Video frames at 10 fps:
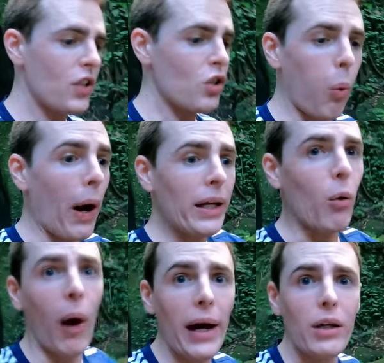Just
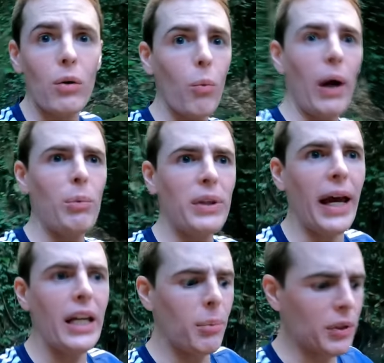why would
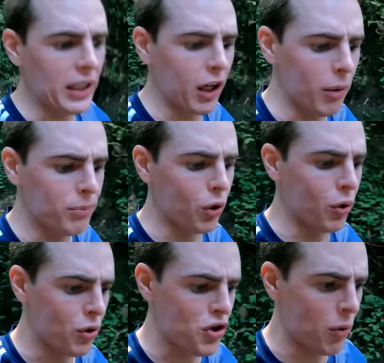anybody come
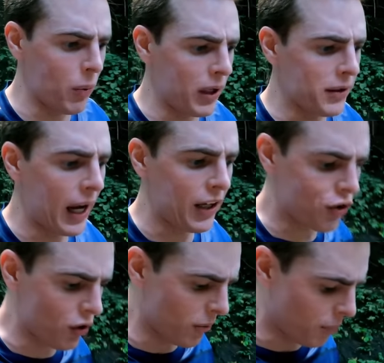to somewhere
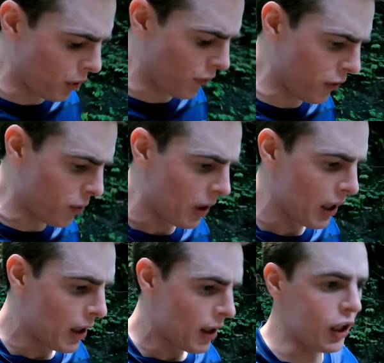natural and beautiful?
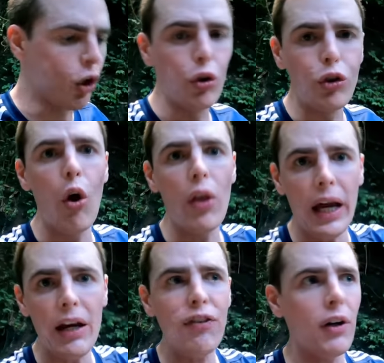Like, go to all
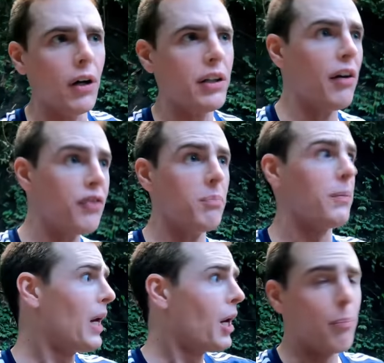the effort. You have to
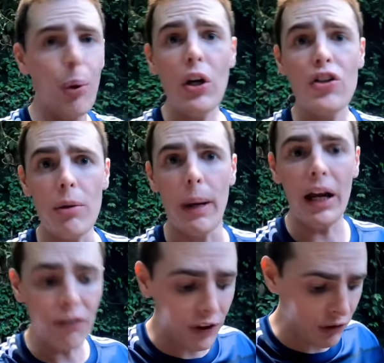put in some
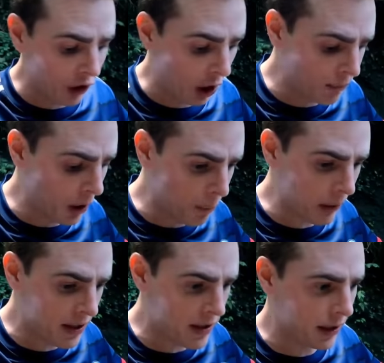effort to come to a
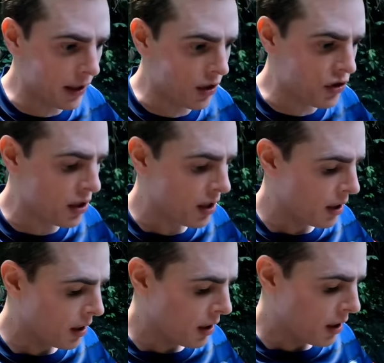place like this
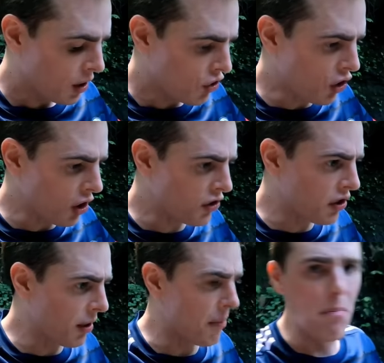
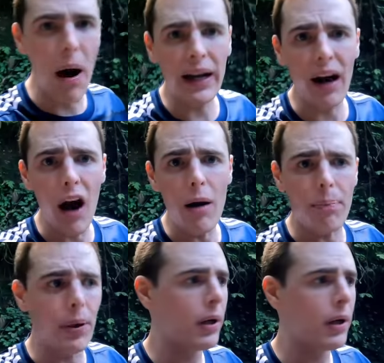just to muck it up.